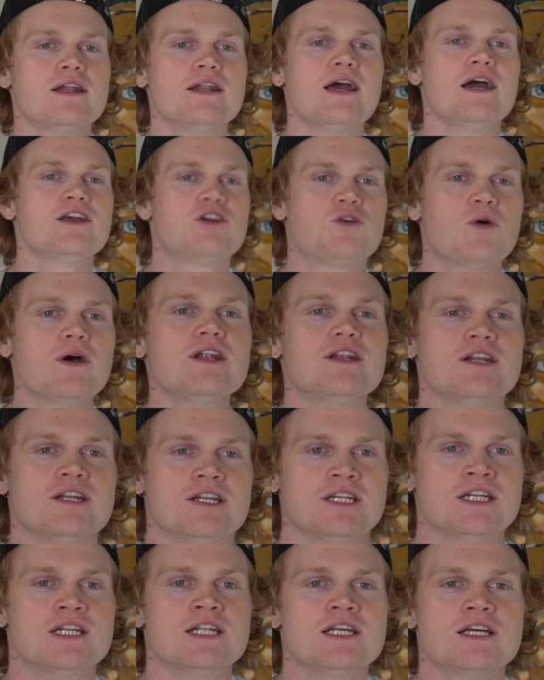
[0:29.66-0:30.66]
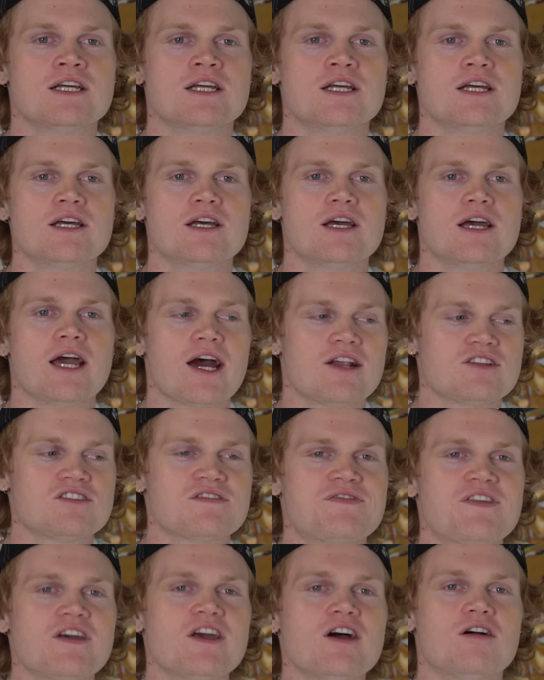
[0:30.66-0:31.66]
and now you're quitting. How does it
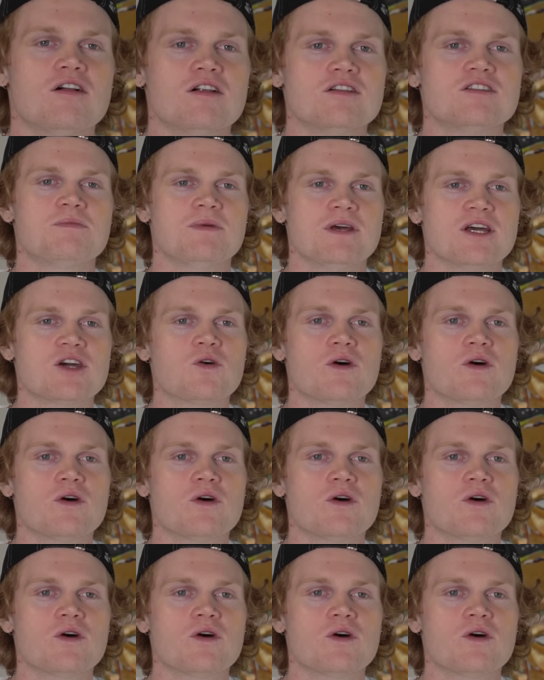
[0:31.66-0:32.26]
feel to be a